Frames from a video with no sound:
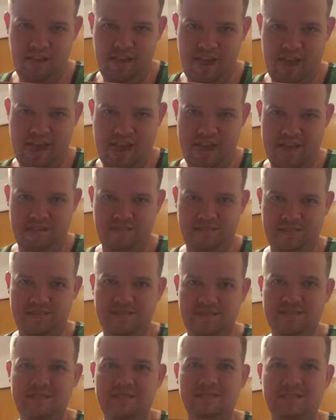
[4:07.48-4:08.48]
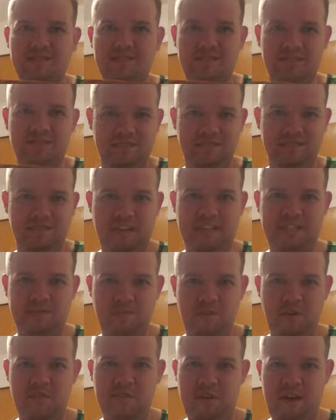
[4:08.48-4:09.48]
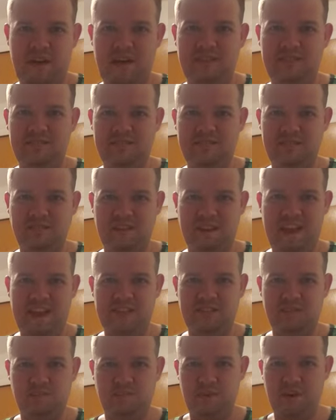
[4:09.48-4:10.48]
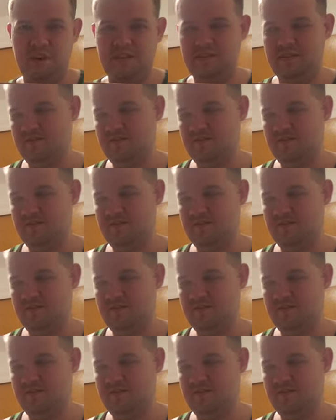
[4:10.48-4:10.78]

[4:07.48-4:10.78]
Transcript: And let's move on to the next book.